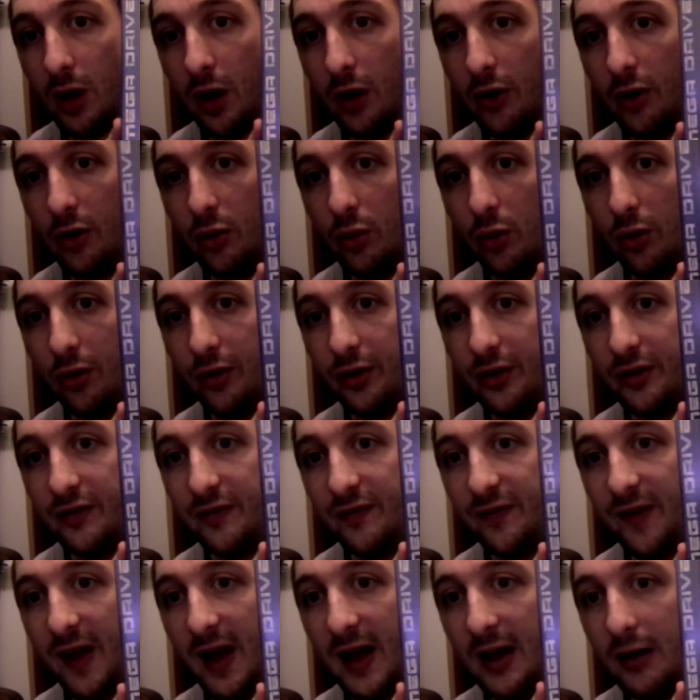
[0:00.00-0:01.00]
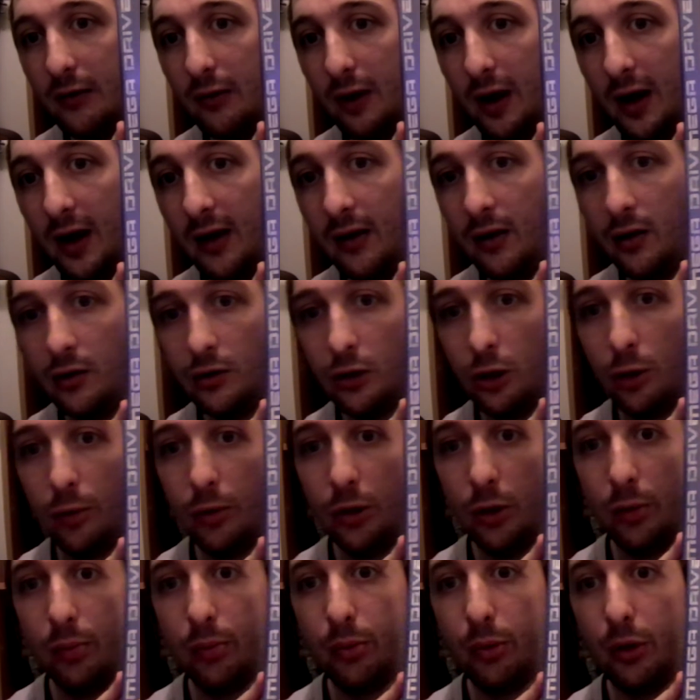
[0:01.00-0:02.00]
Another one that's fairly rare and
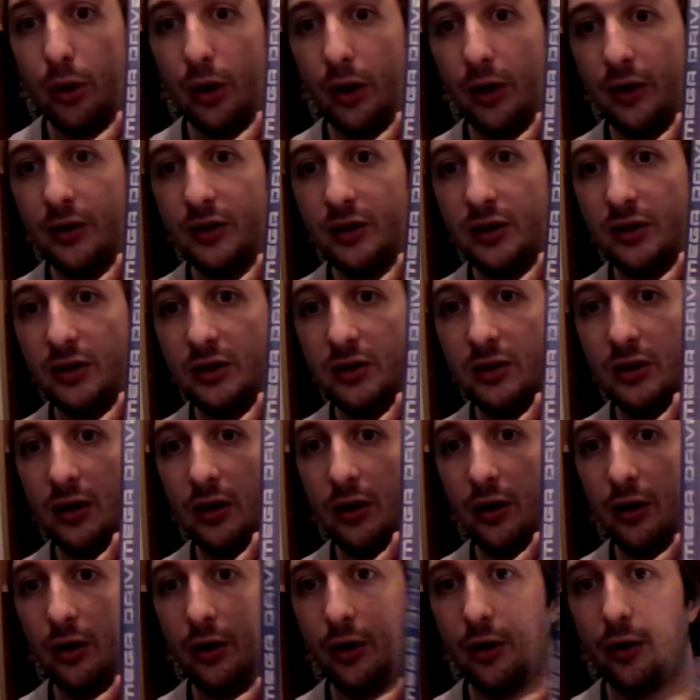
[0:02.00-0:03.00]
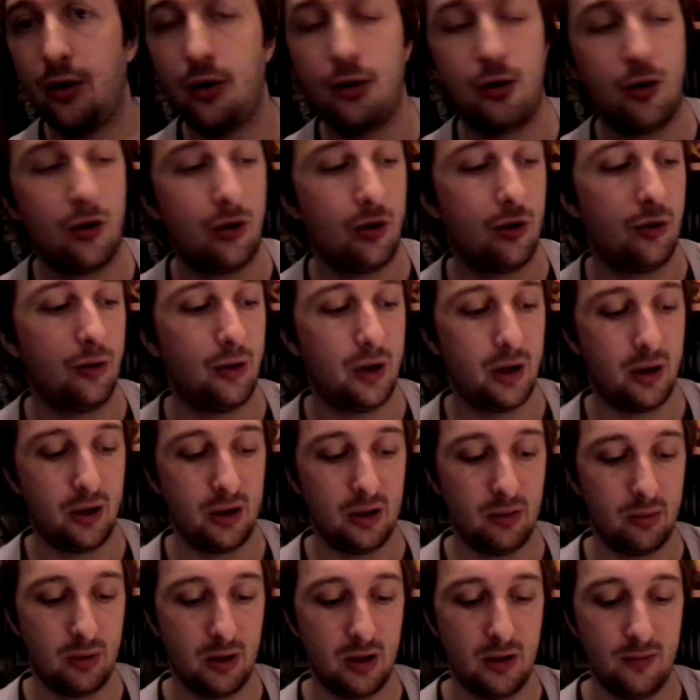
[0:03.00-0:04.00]
coming up on
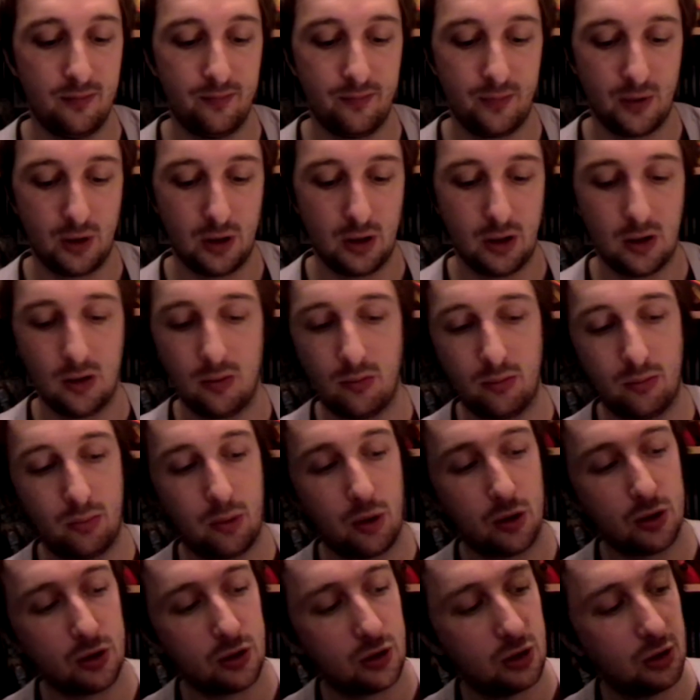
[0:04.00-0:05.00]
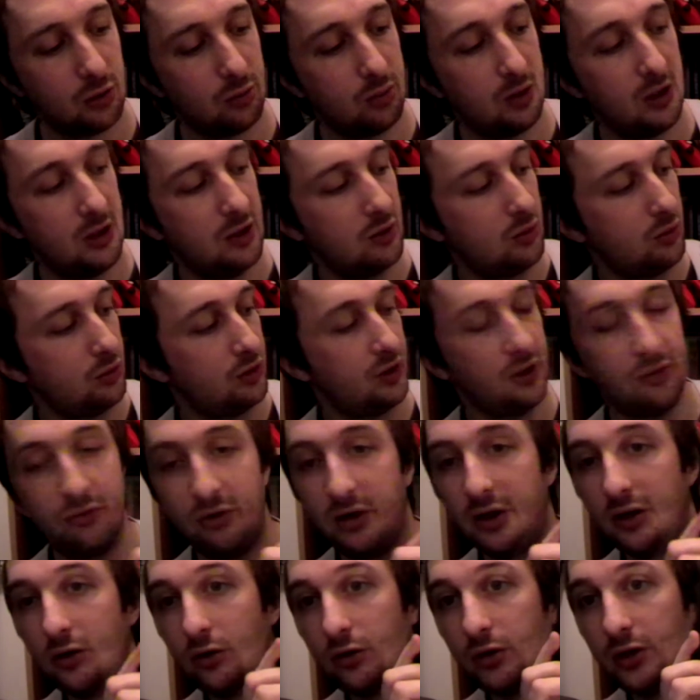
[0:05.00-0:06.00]
eBay. Boxing complete. This one's in
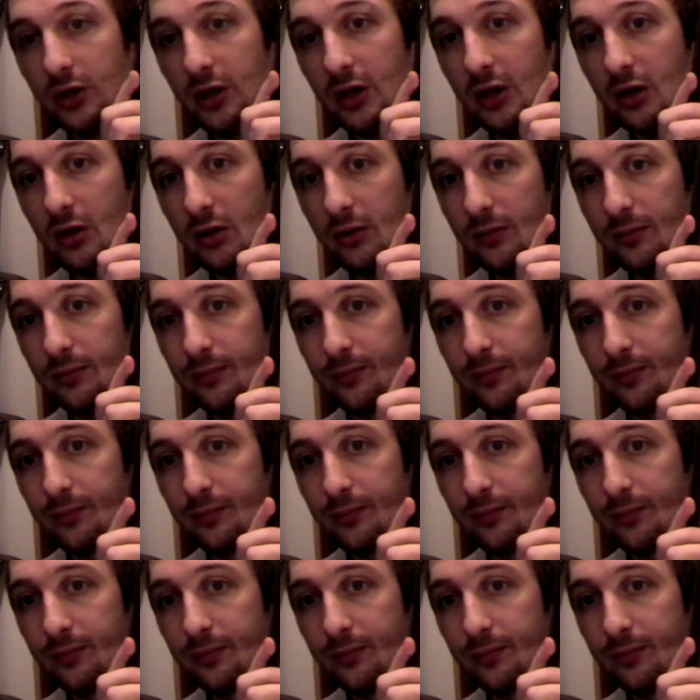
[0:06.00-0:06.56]
really good nick.